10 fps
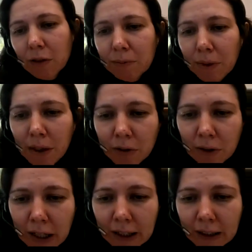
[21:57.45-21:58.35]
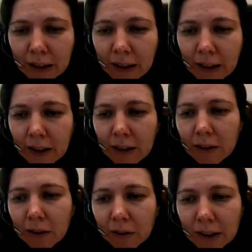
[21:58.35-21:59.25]
to the power n.
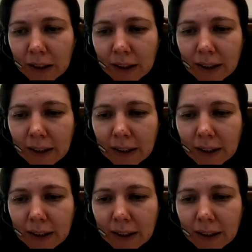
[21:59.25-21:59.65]
So this